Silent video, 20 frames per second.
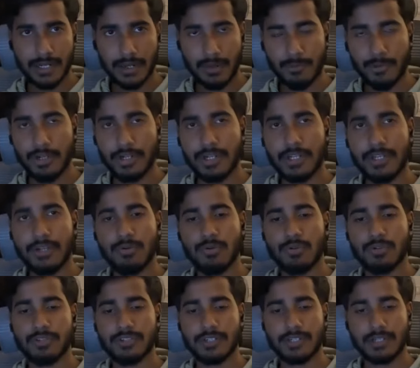community
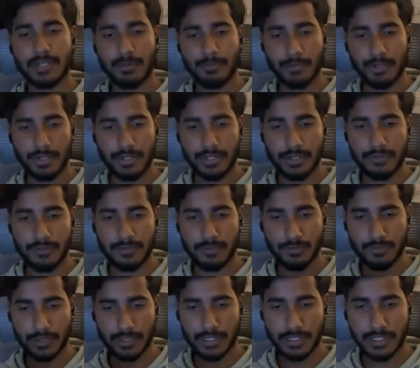holds it, community is
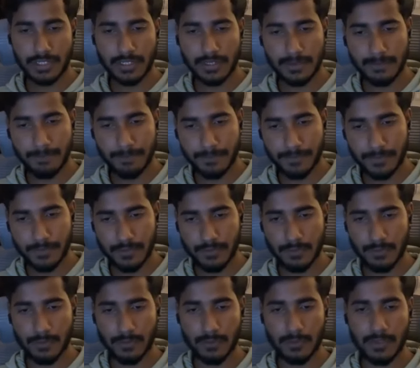using it.
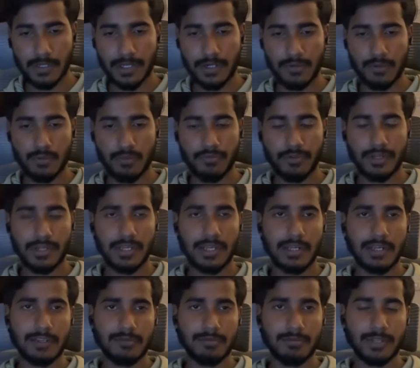So like don't worry, I'll
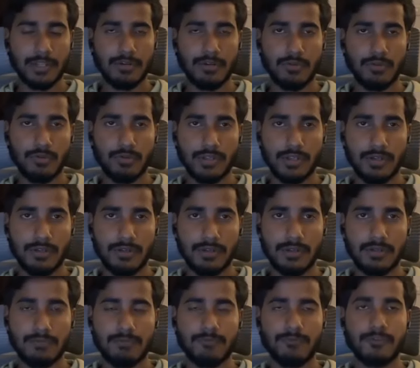explain you the
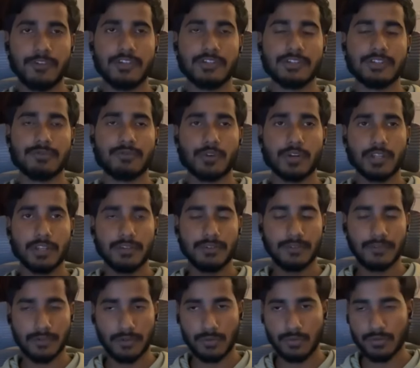features what it's
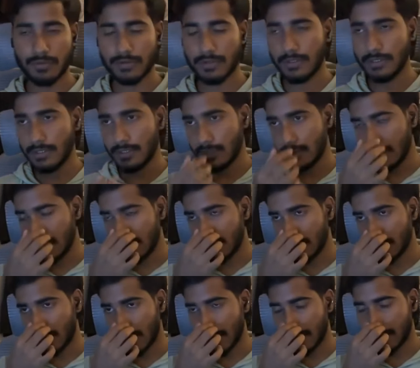used. So
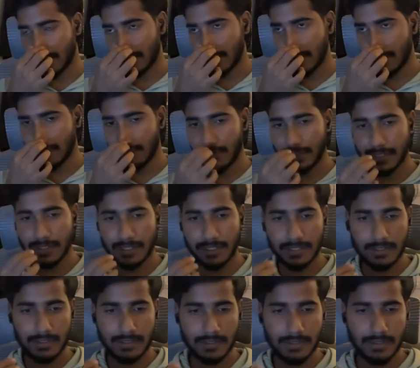actually
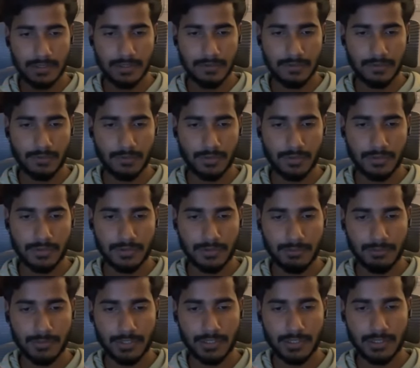is uses
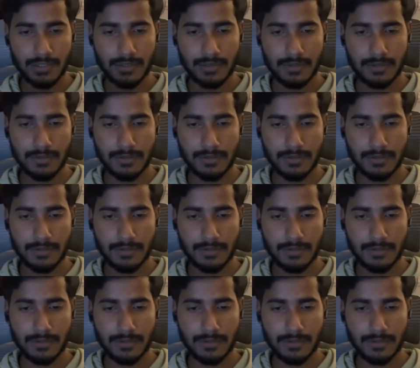something